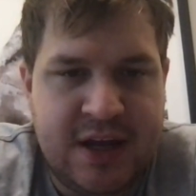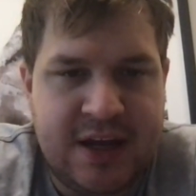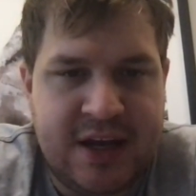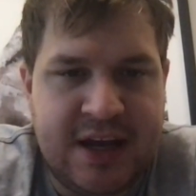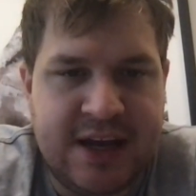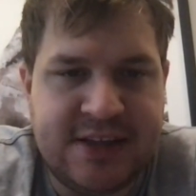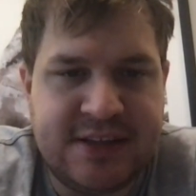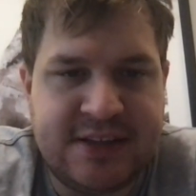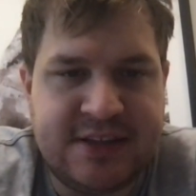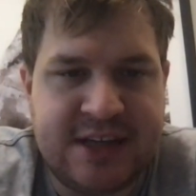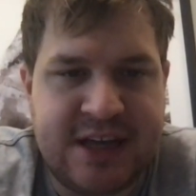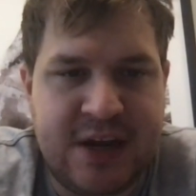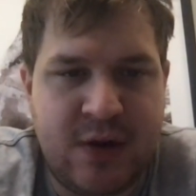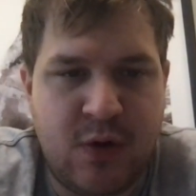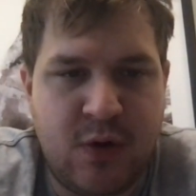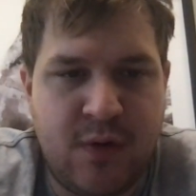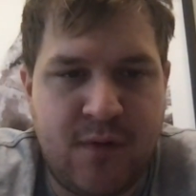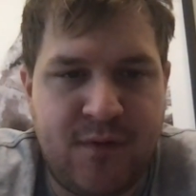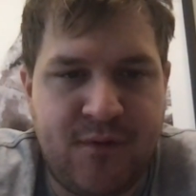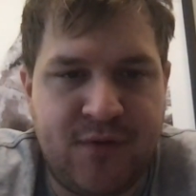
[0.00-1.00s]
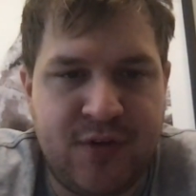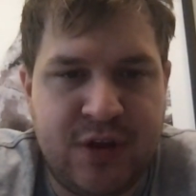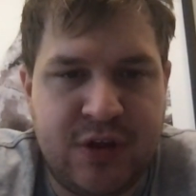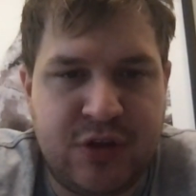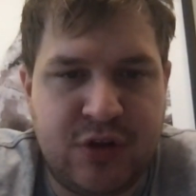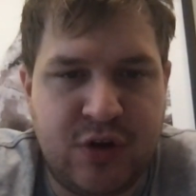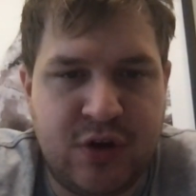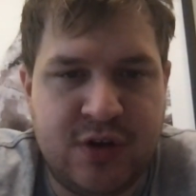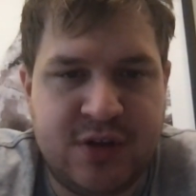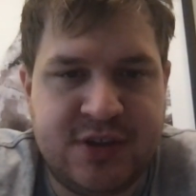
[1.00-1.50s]
Kansas State will, for the
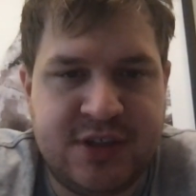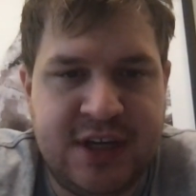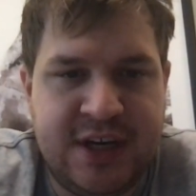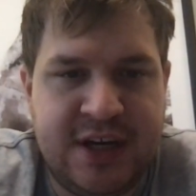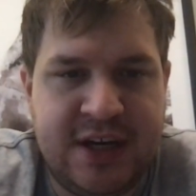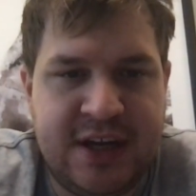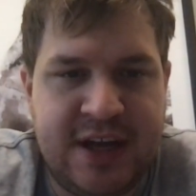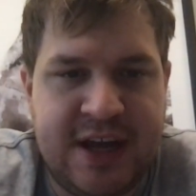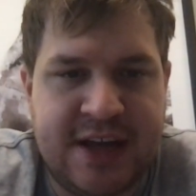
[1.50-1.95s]
third seed.